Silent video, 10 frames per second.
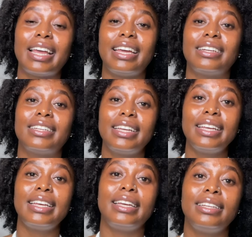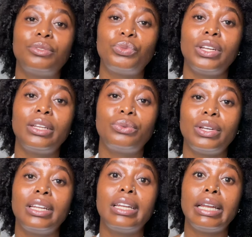And it's
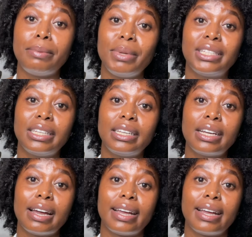really limiting.